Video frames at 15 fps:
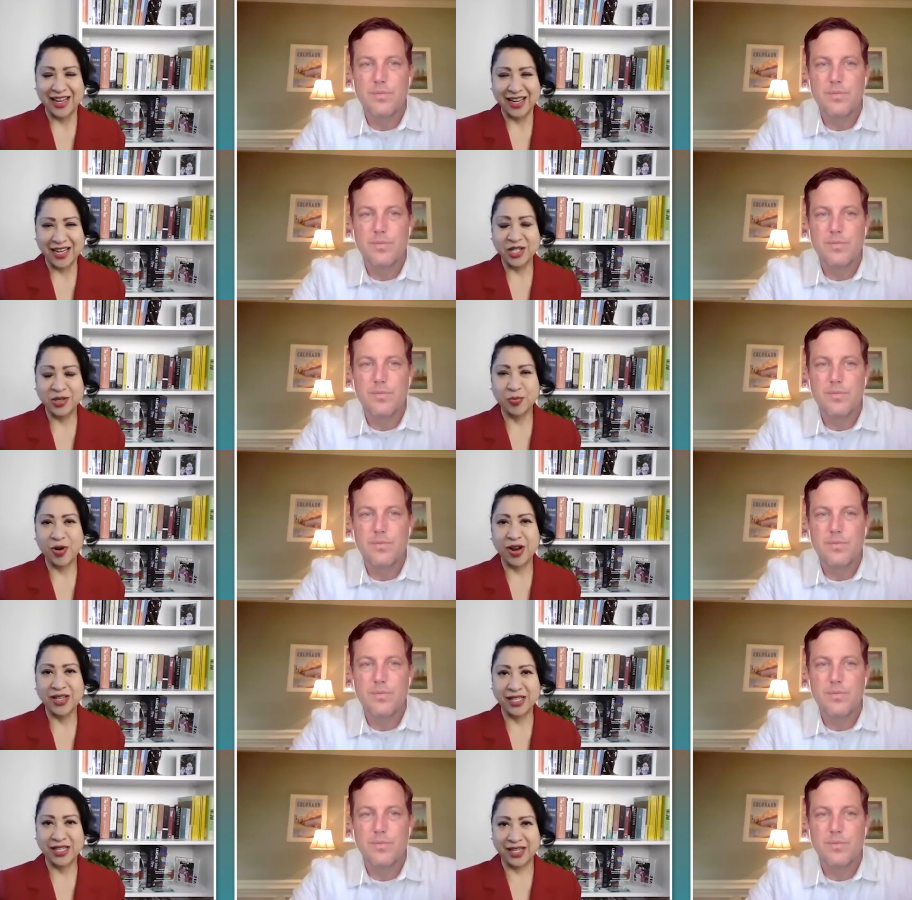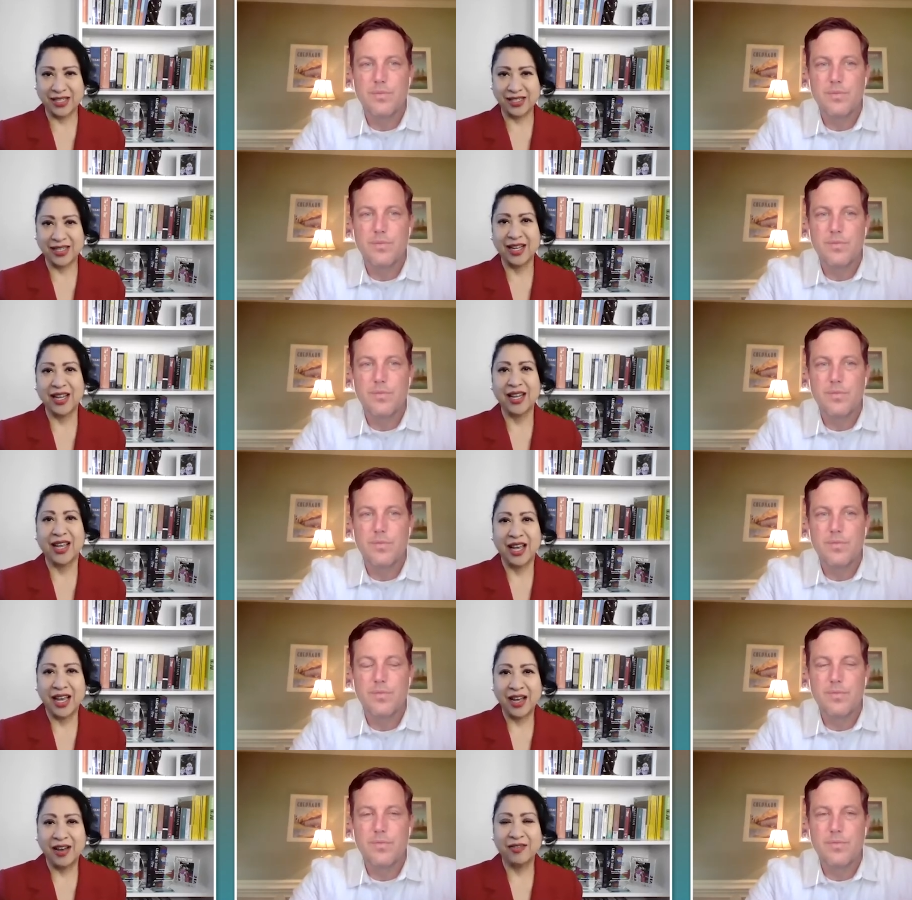Speaker 1: He's President
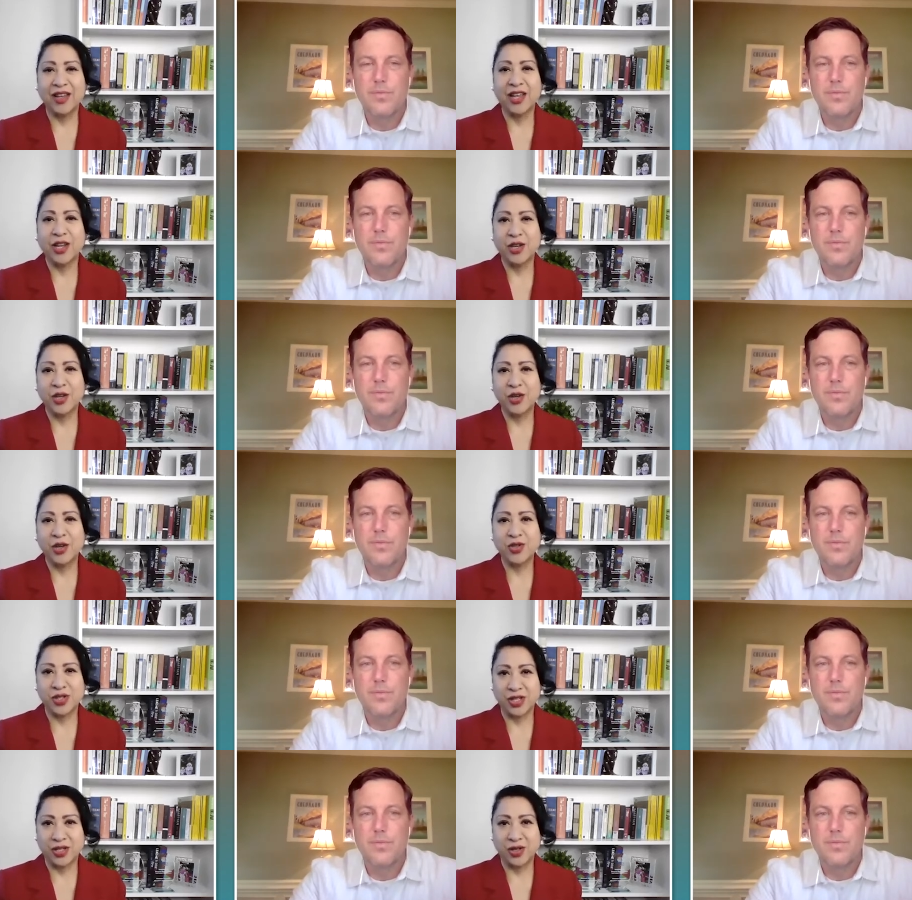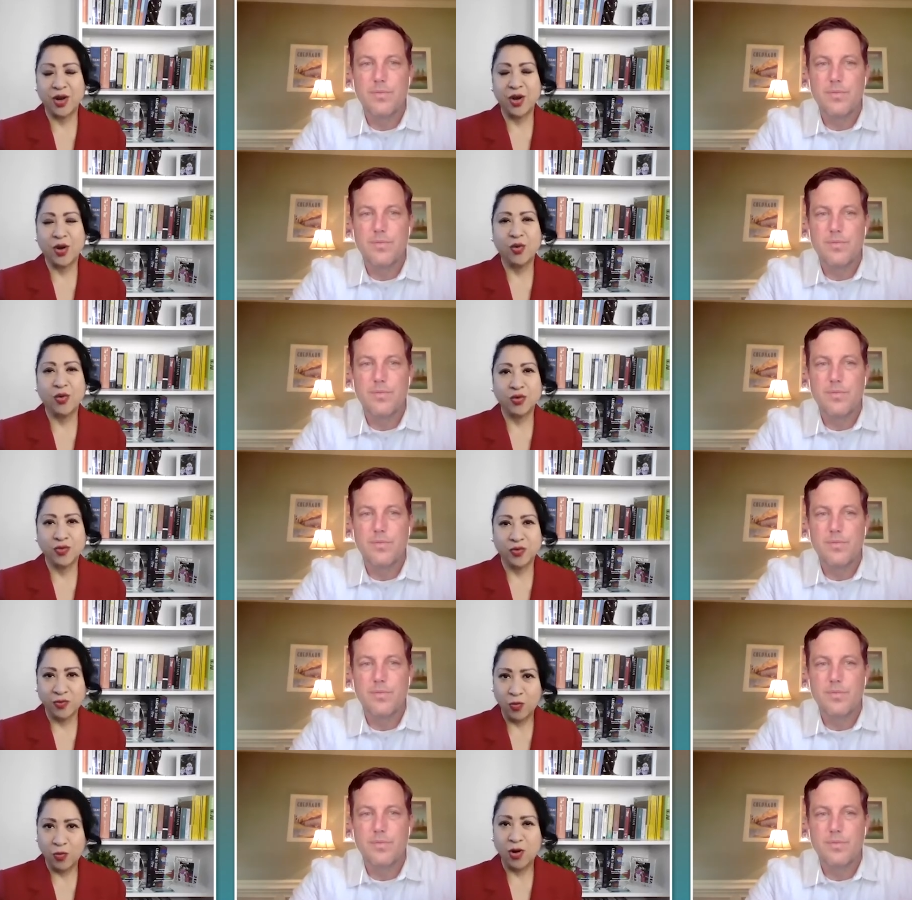of Houston
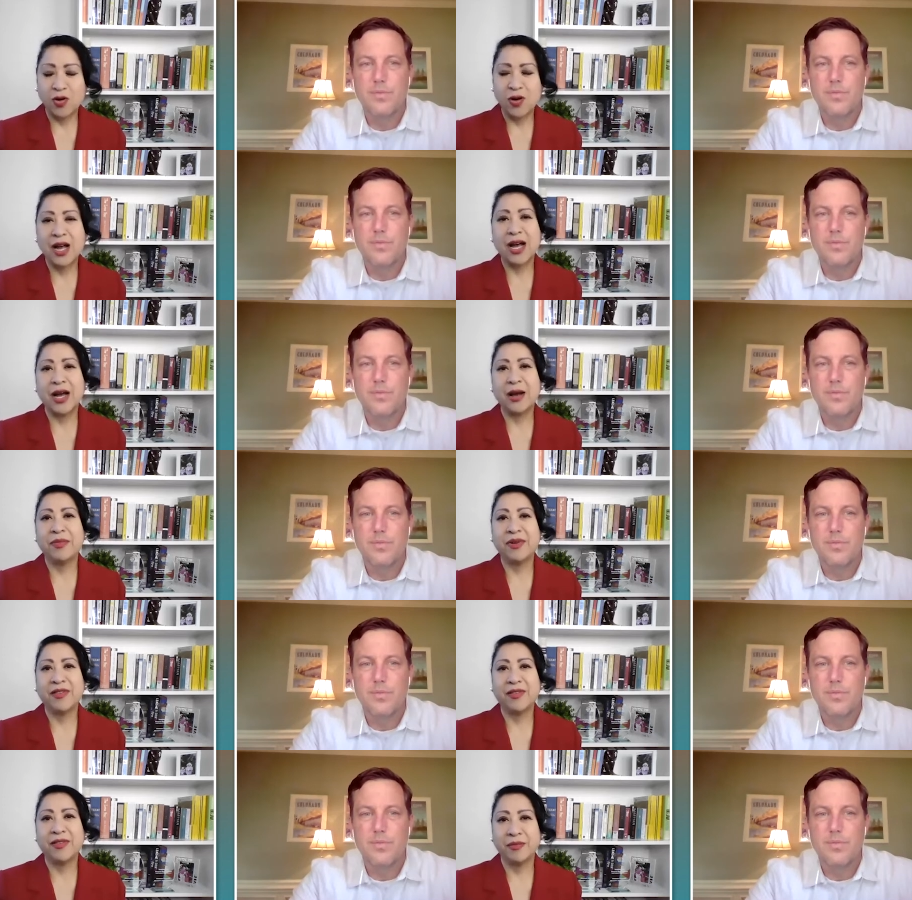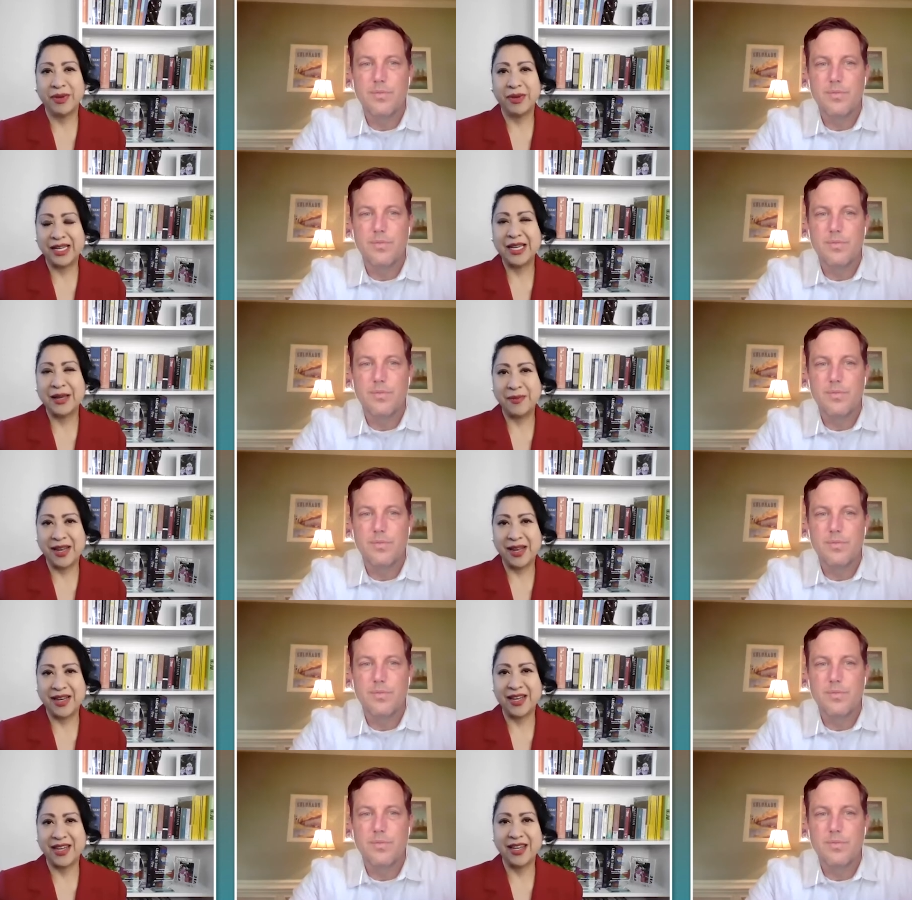World Cup Bid
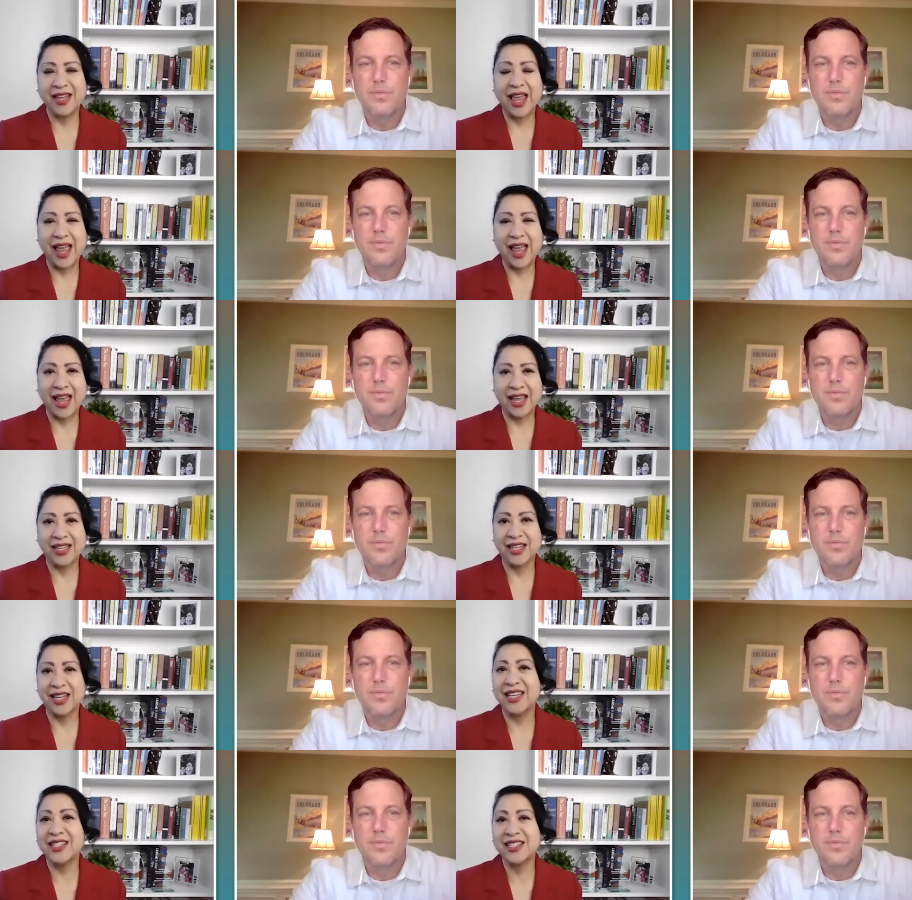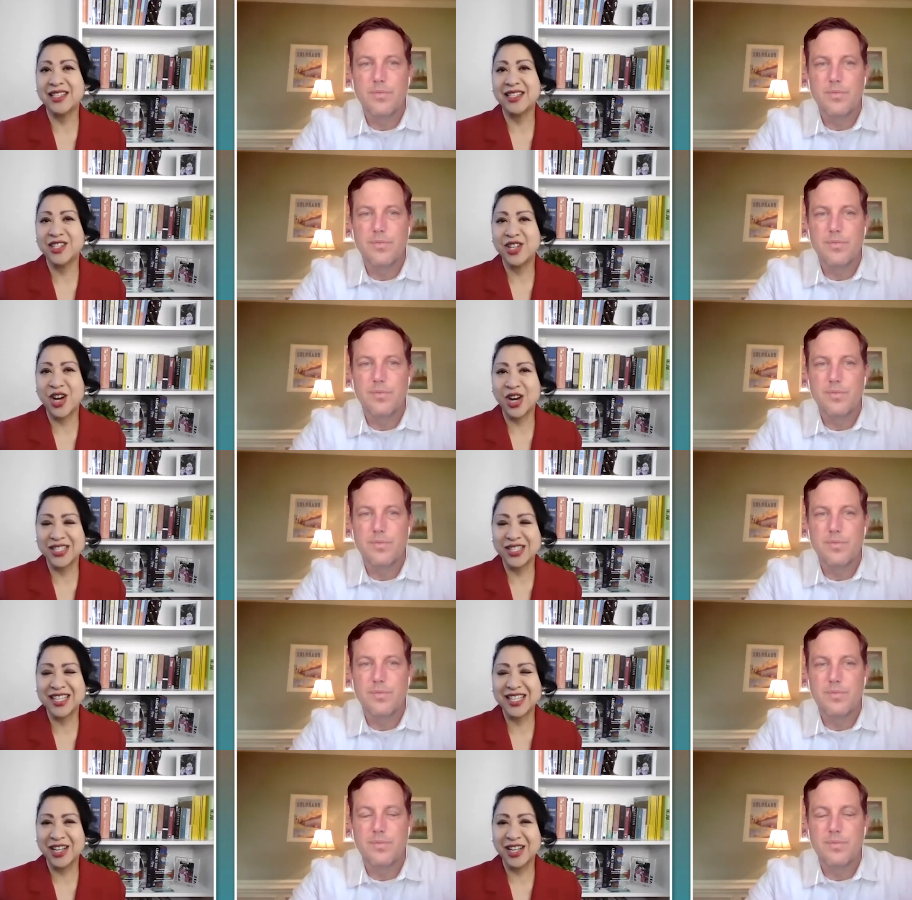Committee, and he's going to talk
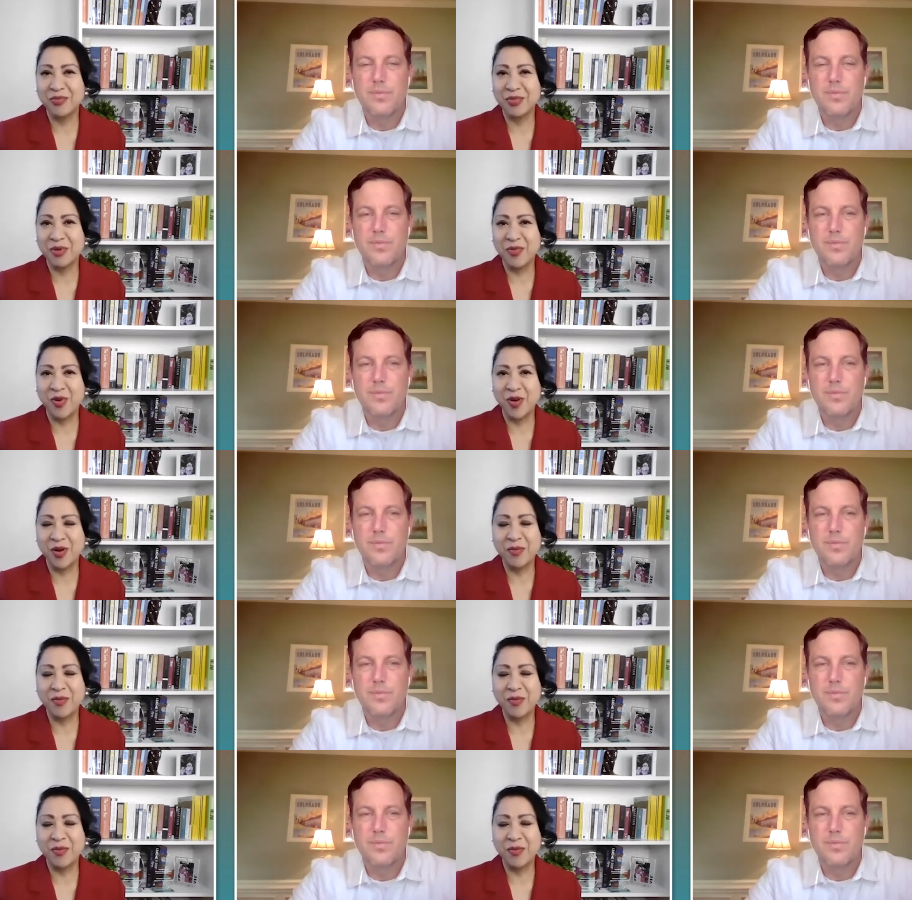to us a little bit more